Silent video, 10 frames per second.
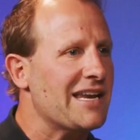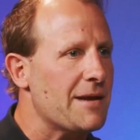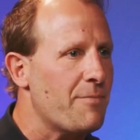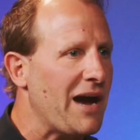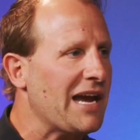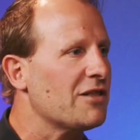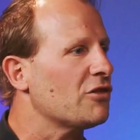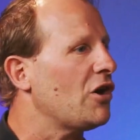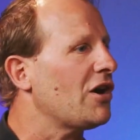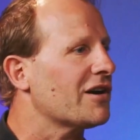by and
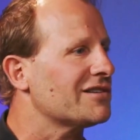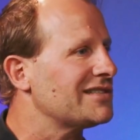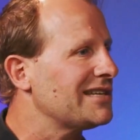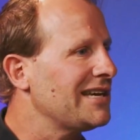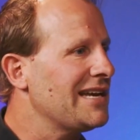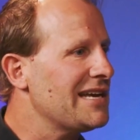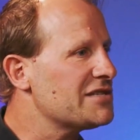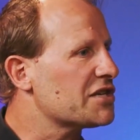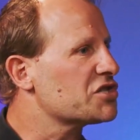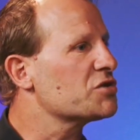large, is
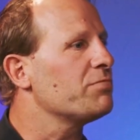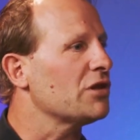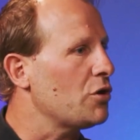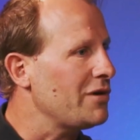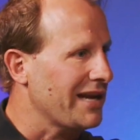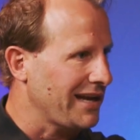exploding.